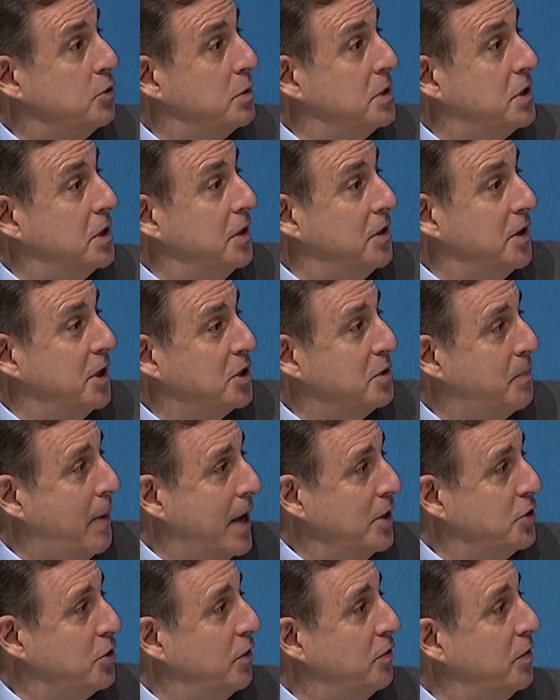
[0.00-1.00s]
We see the
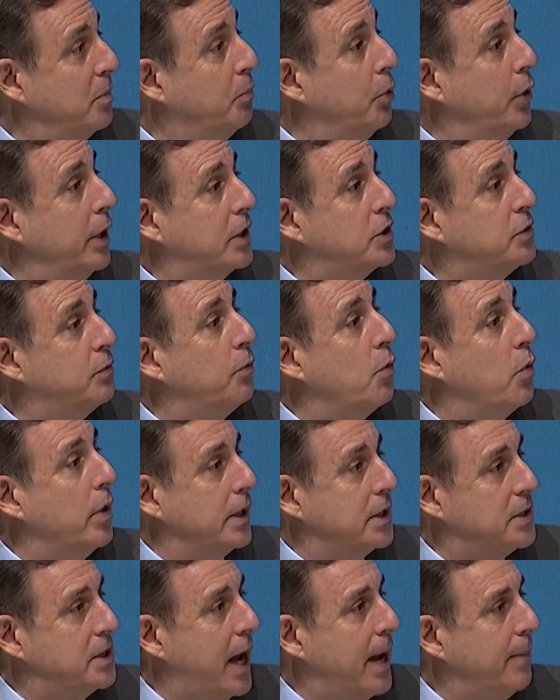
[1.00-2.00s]
expansion of the BRICS, for
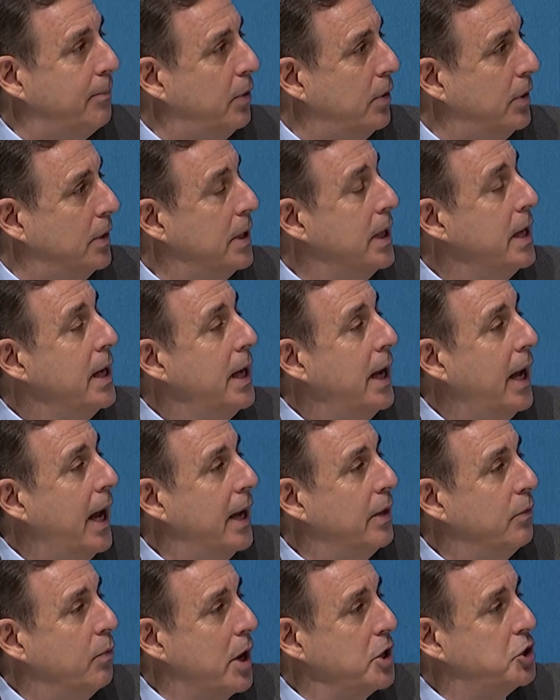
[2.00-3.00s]
example,
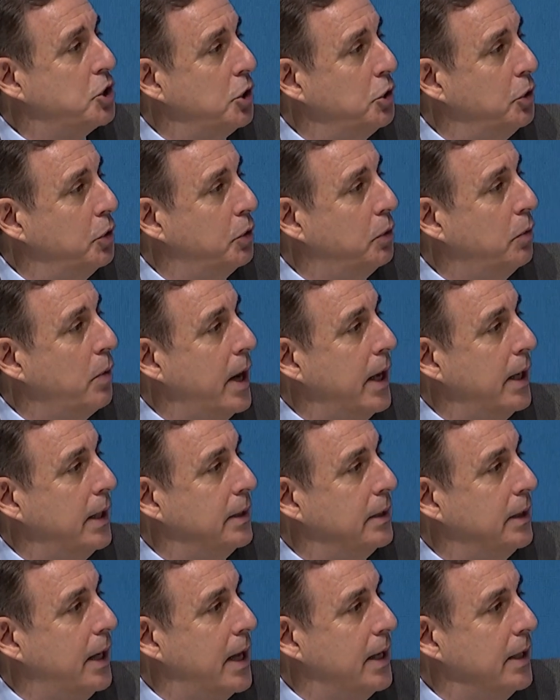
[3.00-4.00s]
and Russia,
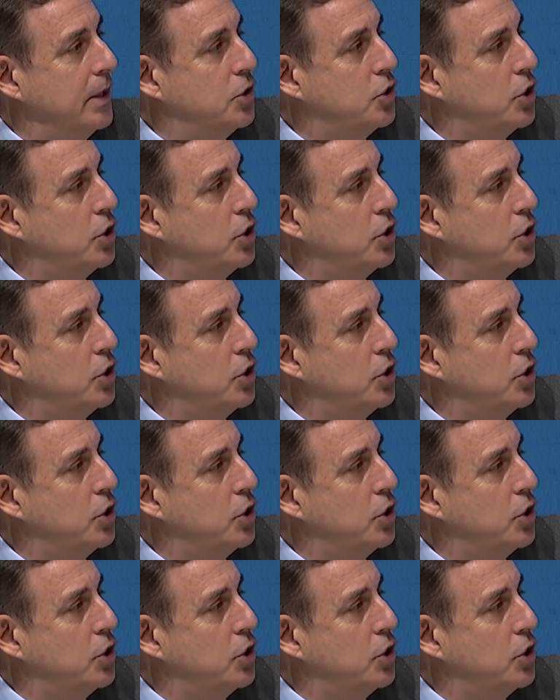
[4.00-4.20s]
Ukraine getting